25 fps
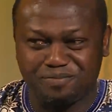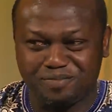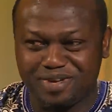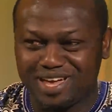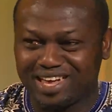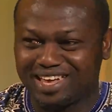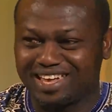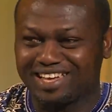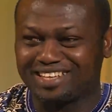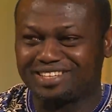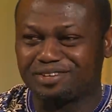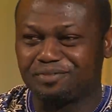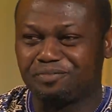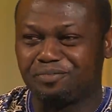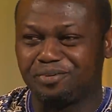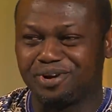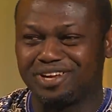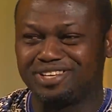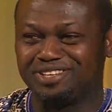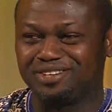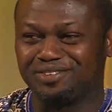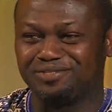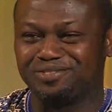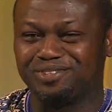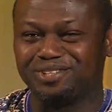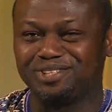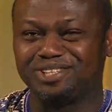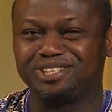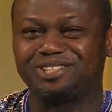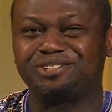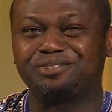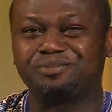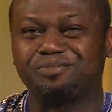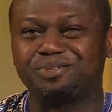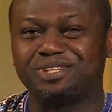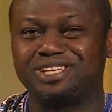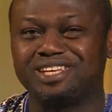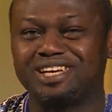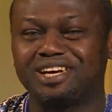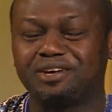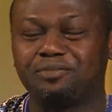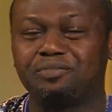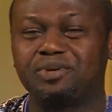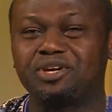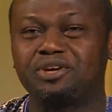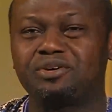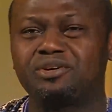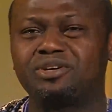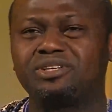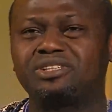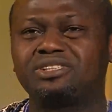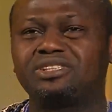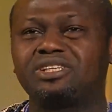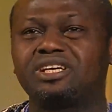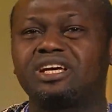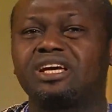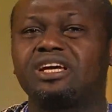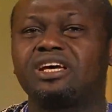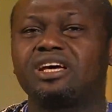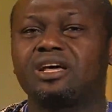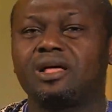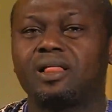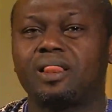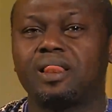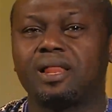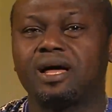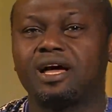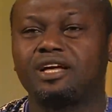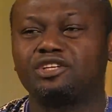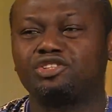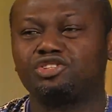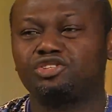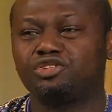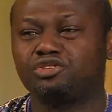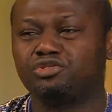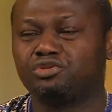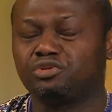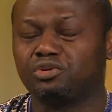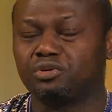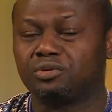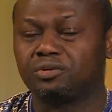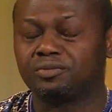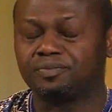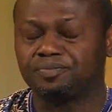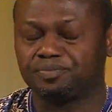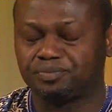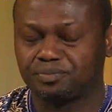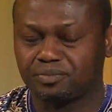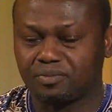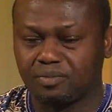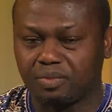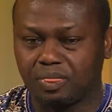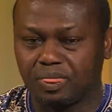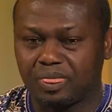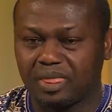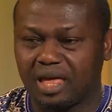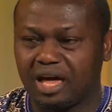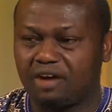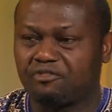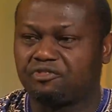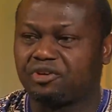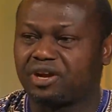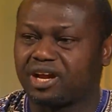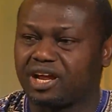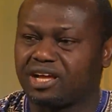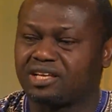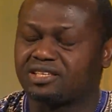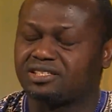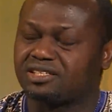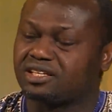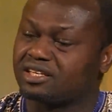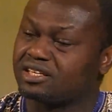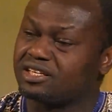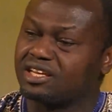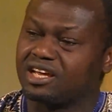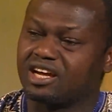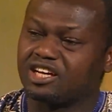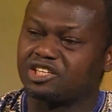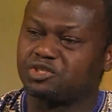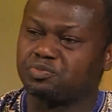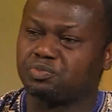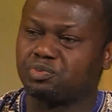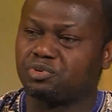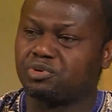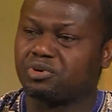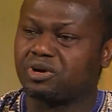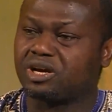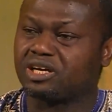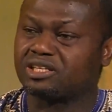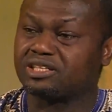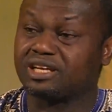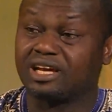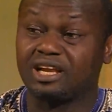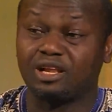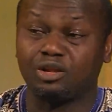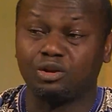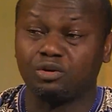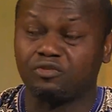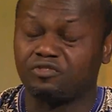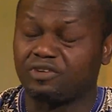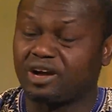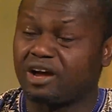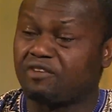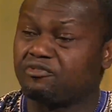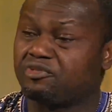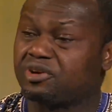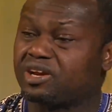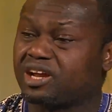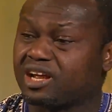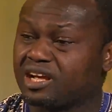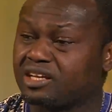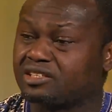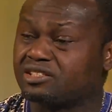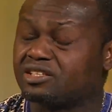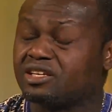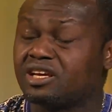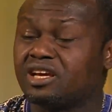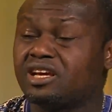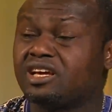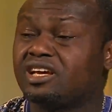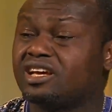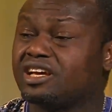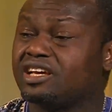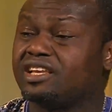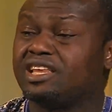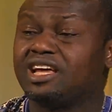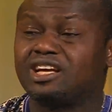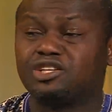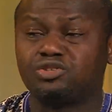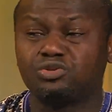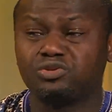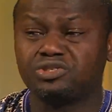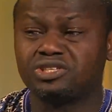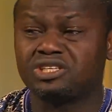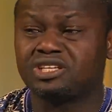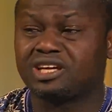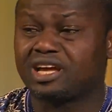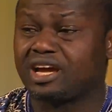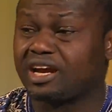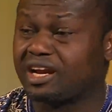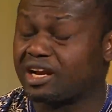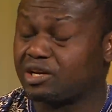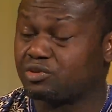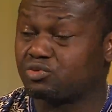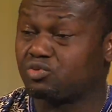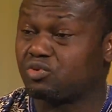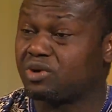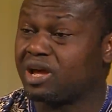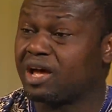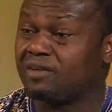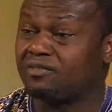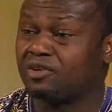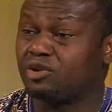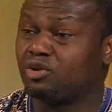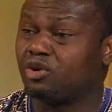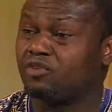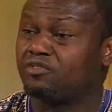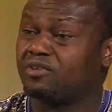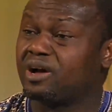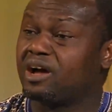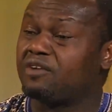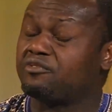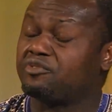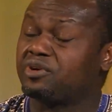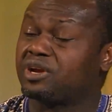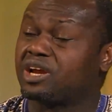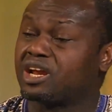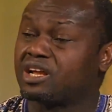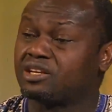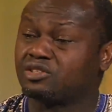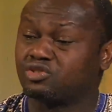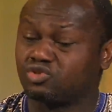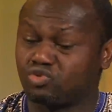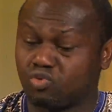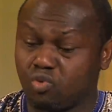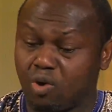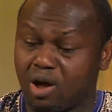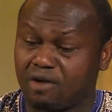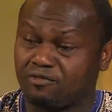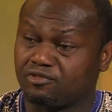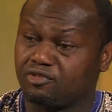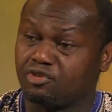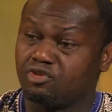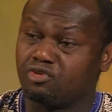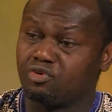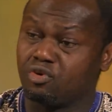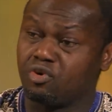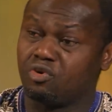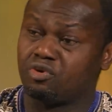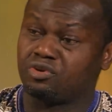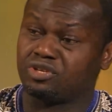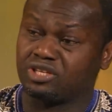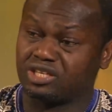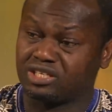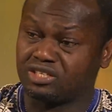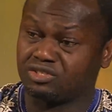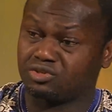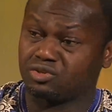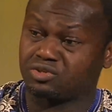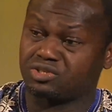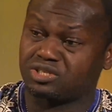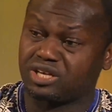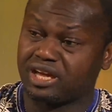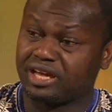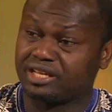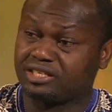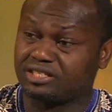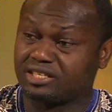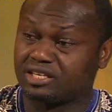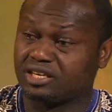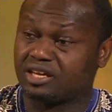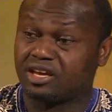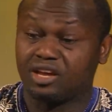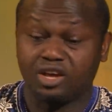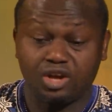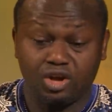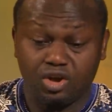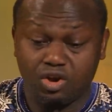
Make it a point of duty to be there because, as you know, Africans, the diaspora, there are a lot of Africans in their choosing careers. We have a lot of Africans who have grown in society.